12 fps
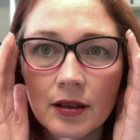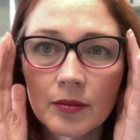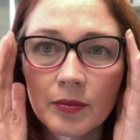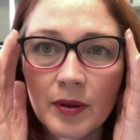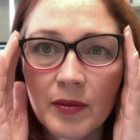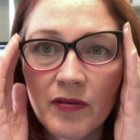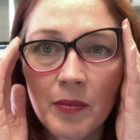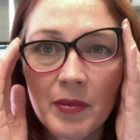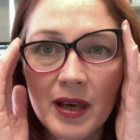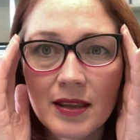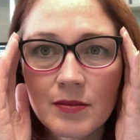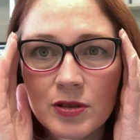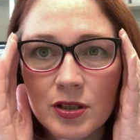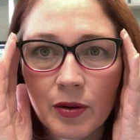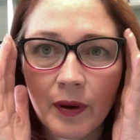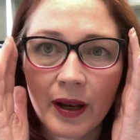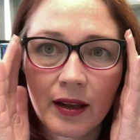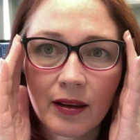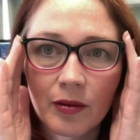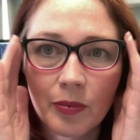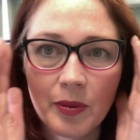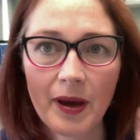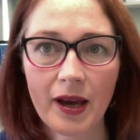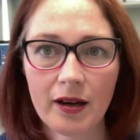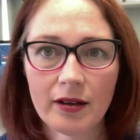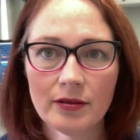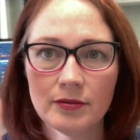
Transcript: Maybe if I make them squint, they'll be better.